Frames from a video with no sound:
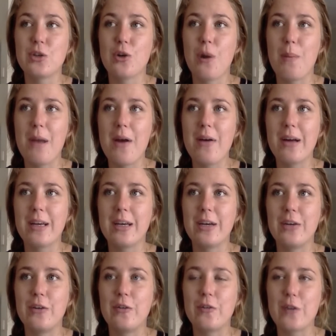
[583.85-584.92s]
or
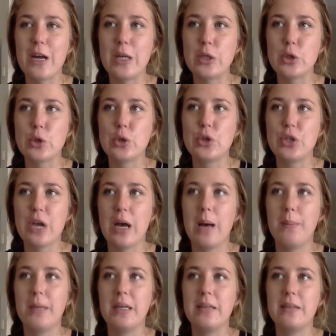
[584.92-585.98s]
American or French or
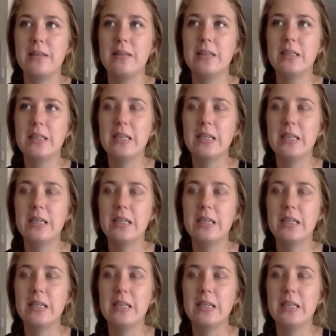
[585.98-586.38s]
German